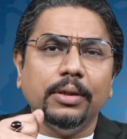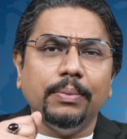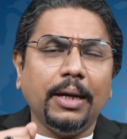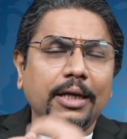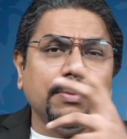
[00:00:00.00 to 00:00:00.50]

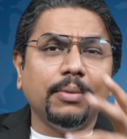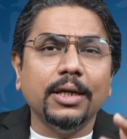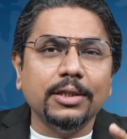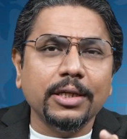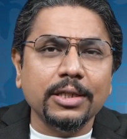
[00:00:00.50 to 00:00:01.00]
Back in my
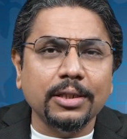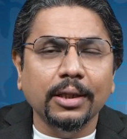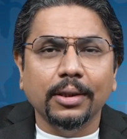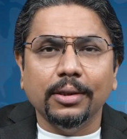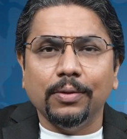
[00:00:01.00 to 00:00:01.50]
days,
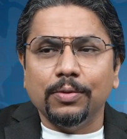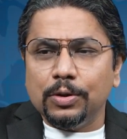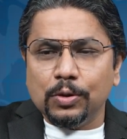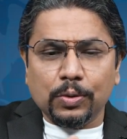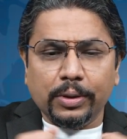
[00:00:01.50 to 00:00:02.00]
there was
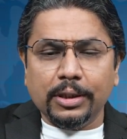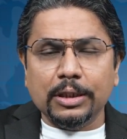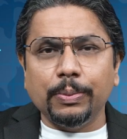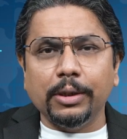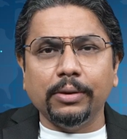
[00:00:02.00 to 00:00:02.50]
usually
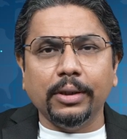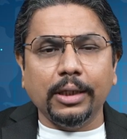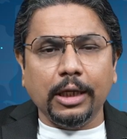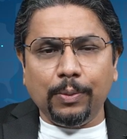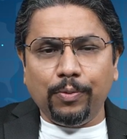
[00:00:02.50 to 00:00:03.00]
this particular
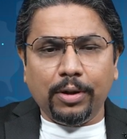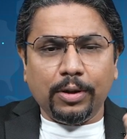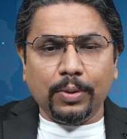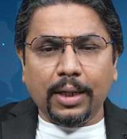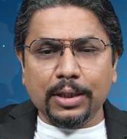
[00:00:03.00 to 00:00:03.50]
game where
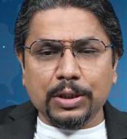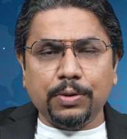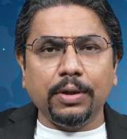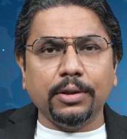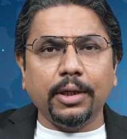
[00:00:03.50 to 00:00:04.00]
you had a
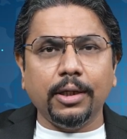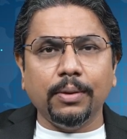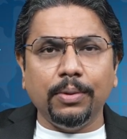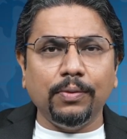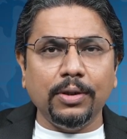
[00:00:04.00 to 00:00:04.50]
string tied
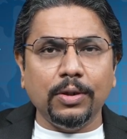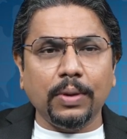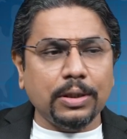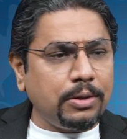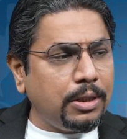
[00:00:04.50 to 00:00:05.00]
up between two
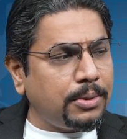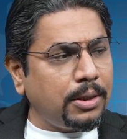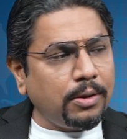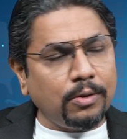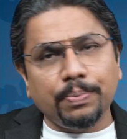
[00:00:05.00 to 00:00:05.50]
extremes
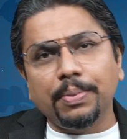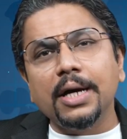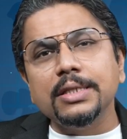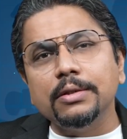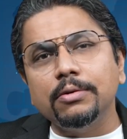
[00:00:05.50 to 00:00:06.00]
and you had to
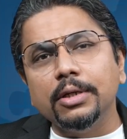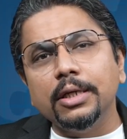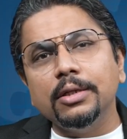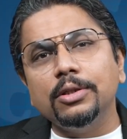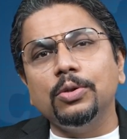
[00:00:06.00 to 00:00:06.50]
pass a
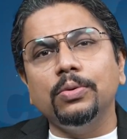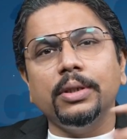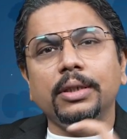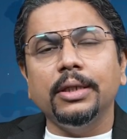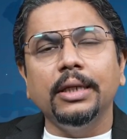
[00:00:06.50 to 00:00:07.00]
ring through
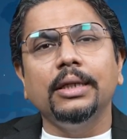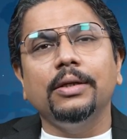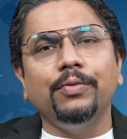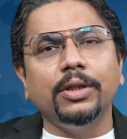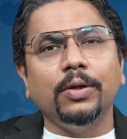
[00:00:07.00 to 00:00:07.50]
it
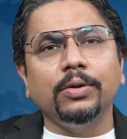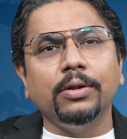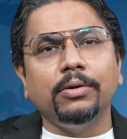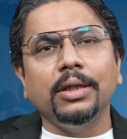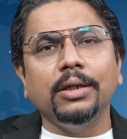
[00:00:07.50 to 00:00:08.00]
without
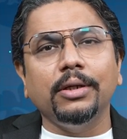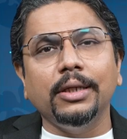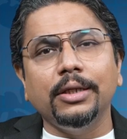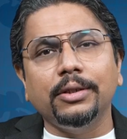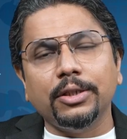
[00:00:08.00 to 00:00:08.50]
the ring
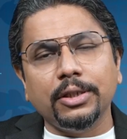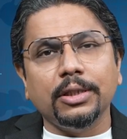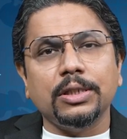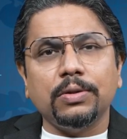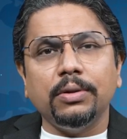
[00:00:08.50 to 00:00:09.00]
really touching
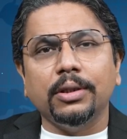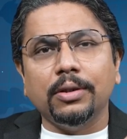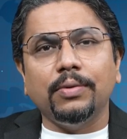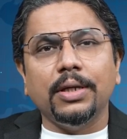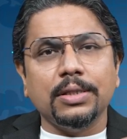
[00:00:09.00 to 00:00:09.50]
the string.
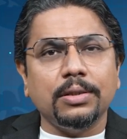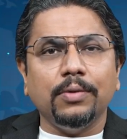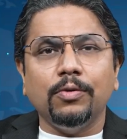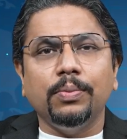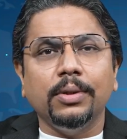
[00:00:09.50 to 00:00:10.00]
Otherwise,
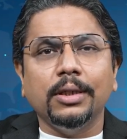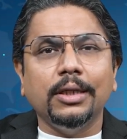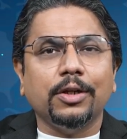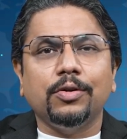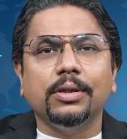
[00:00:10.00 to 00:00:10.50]
there would be an
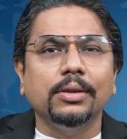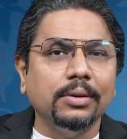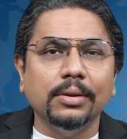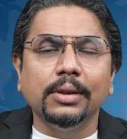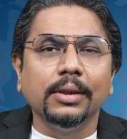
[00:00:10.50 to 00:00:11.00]
electrical